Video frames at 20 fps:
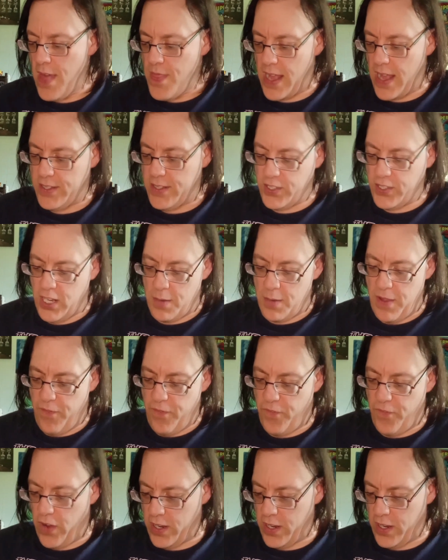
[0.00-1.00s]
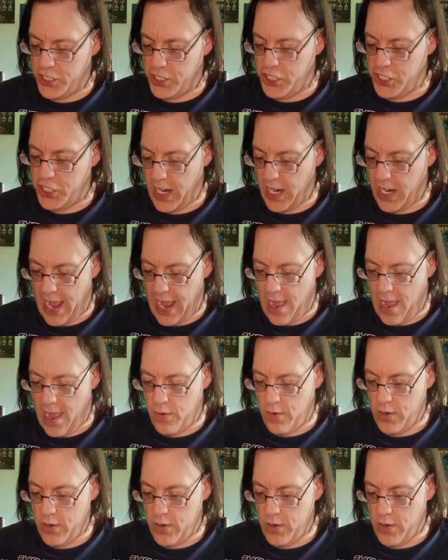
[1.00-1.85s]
that's going to be fun to check out